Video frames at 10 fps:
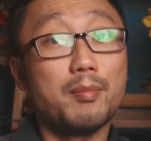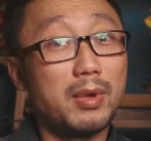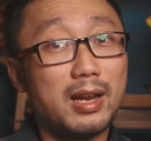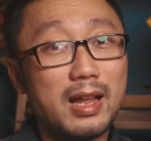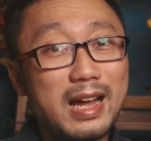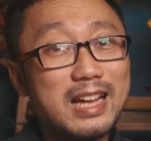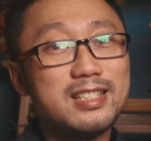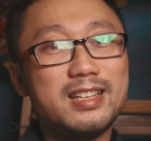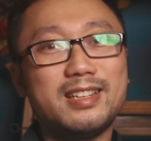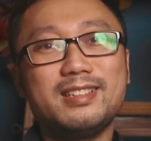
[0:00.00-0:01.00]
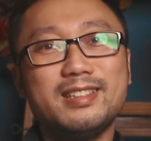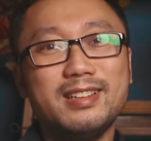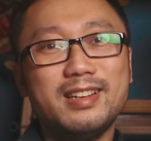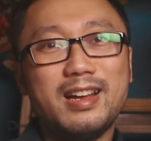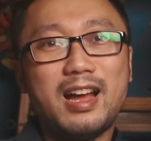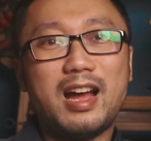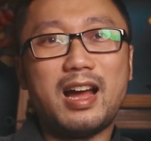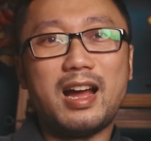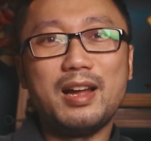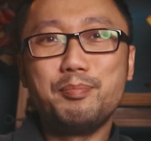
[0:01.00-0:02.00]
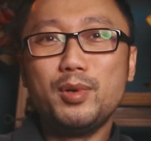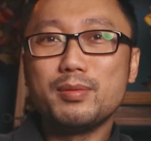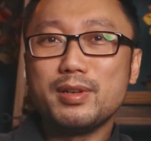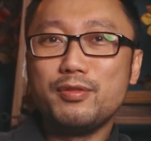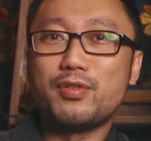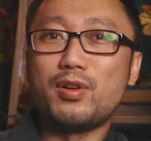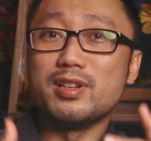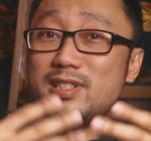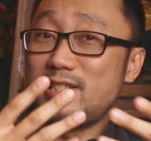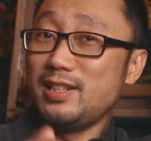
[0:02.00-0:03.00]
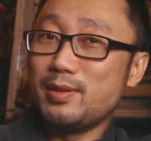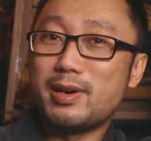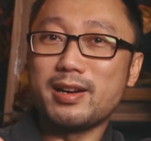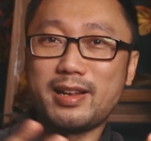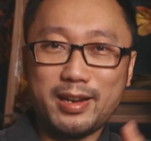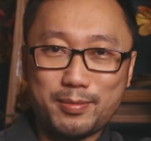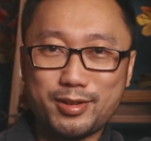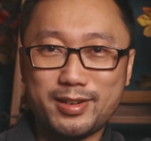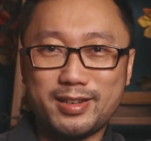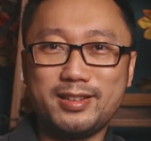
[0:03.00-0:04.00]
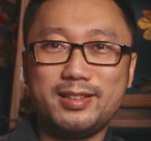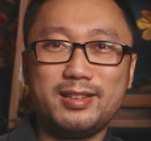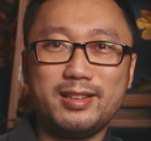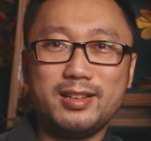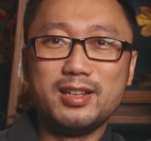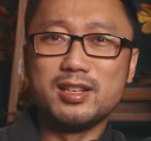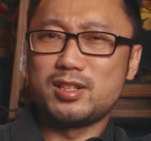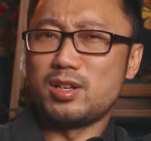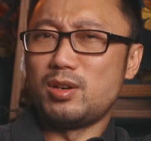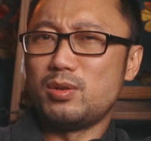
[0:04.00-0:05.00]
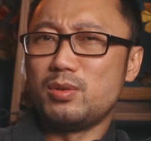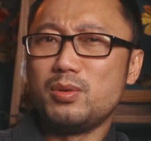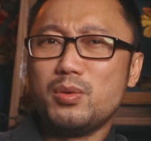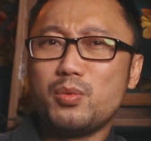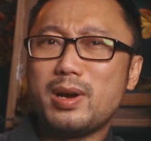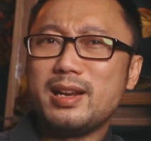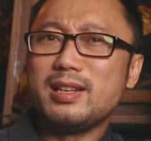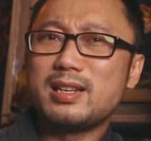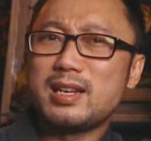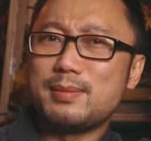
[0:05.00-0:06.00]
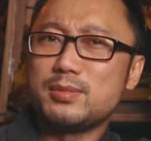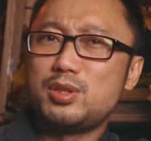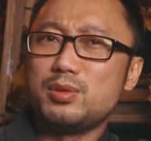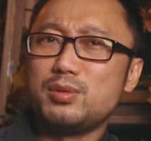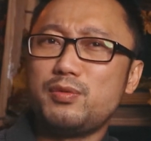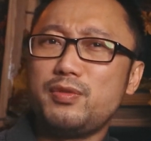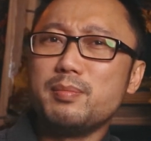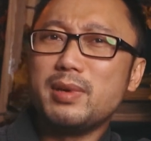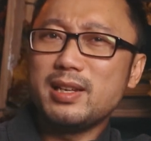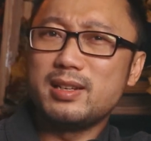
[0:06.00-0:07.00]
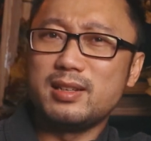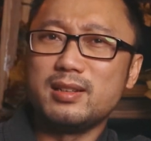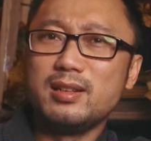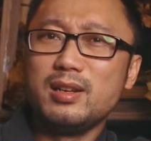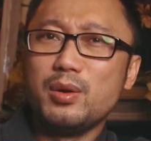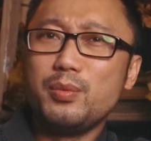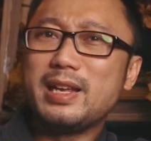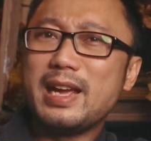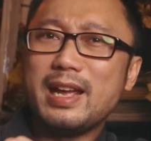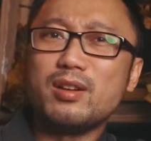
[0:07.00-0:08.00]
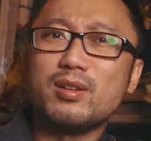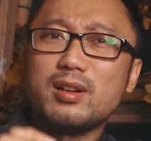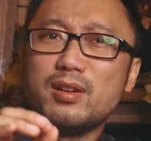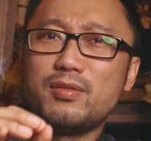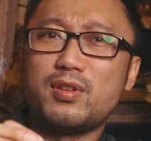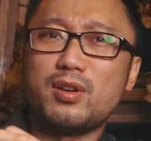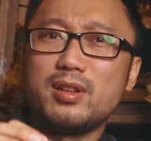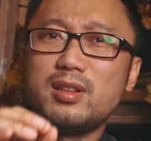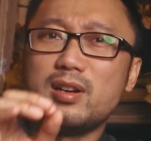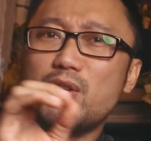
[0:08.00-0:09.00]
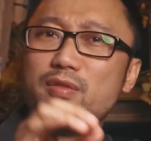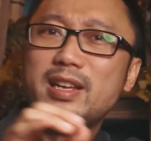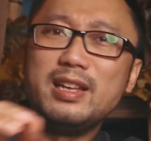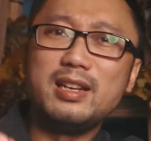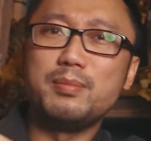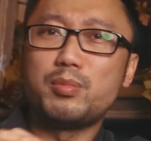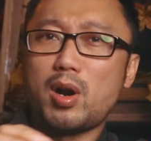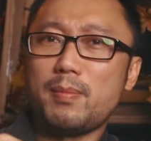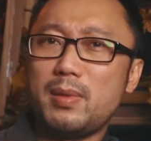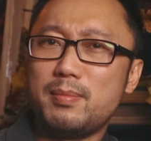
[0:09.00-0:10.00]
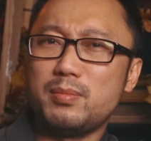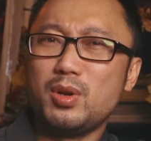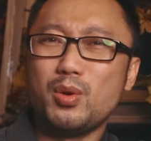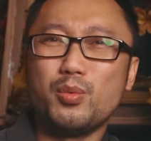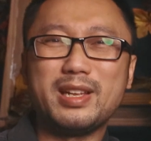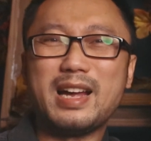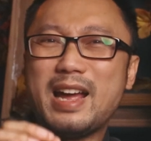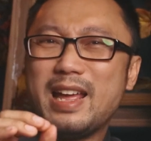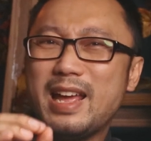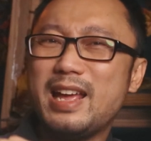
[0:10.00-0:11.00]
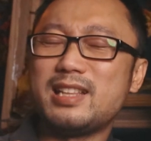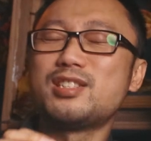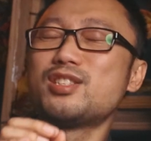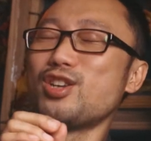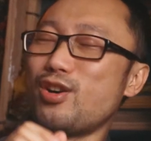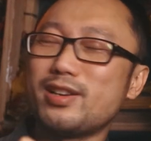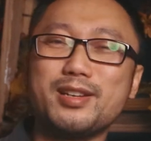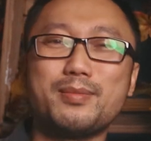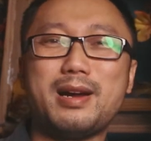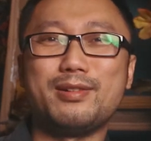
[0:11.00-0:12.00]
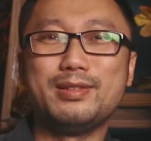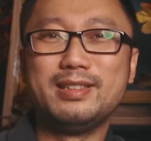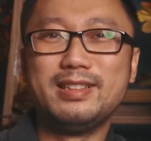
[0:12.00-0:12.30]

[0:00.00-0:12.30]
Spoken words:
But like I said, I'm looking for a cinema camera. So when it comes to filmmaking, we cannot avoid the overheating problem, which I hate talking about.